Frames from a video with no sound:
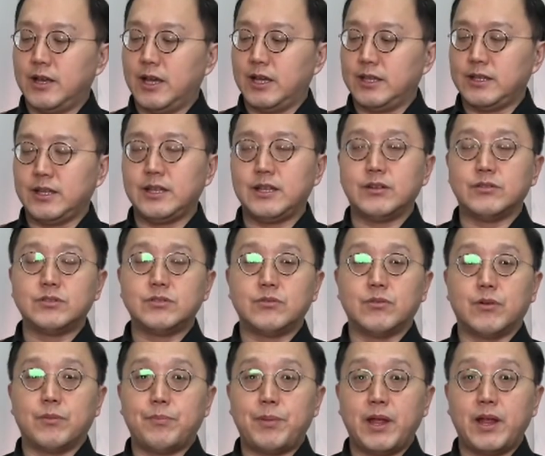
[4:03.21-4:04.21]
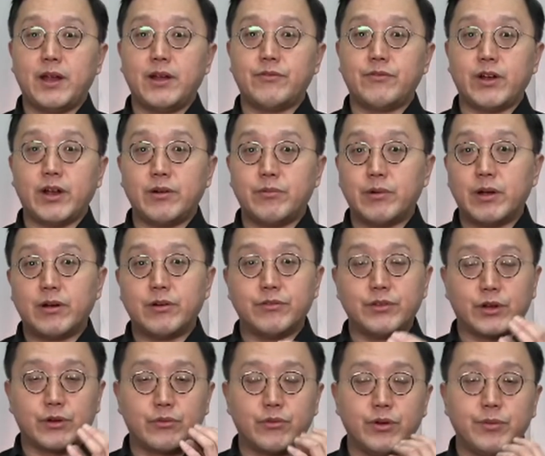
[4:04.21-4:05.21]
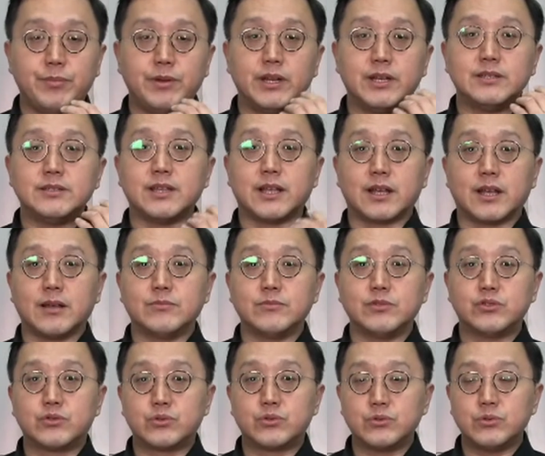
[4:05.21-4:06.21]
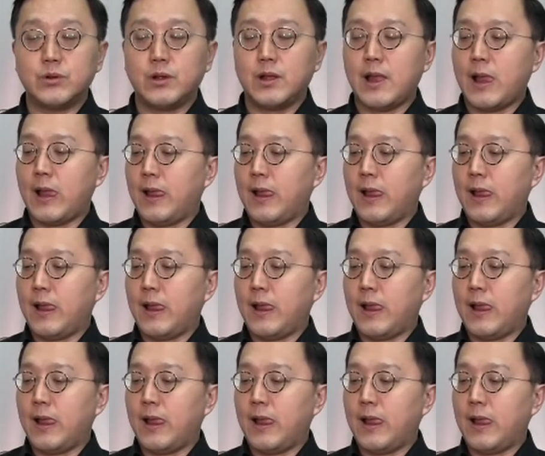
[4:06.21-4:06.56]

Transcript: I think this will pair very well with the creaminess that comes through.